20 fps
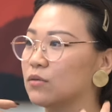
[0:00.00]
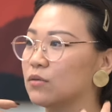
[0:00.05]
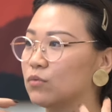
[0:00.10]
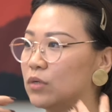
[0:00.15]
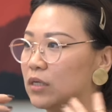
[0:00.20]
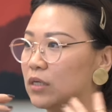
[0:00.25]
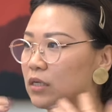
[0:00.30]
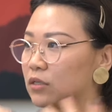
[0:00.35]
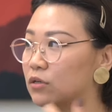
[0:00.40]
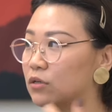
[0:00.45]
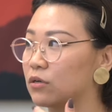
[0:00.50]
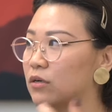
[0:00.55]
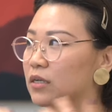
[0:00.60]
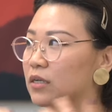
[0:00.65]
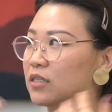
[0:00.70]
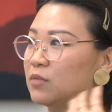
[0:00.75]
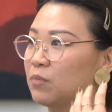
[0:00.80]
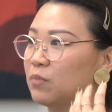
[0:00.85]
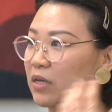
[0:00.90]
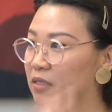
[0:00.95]
and we need to
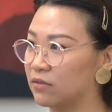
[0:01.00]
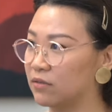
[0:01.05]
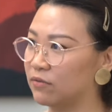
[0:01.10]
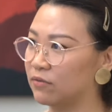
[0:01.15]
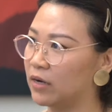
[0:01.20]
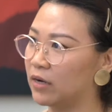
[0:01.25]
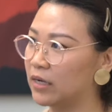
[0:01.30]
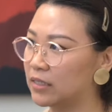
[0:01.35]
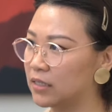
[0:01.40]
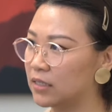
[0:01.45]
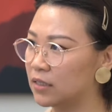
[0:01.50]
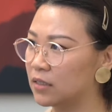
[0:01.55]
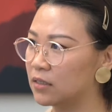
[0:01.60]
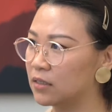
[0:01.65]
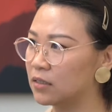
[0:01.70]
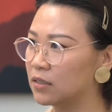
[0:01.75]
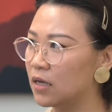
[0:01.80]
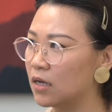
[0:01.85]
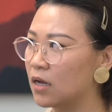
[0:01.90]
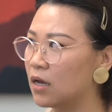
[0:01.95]
create space for
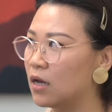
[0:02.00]
ideas.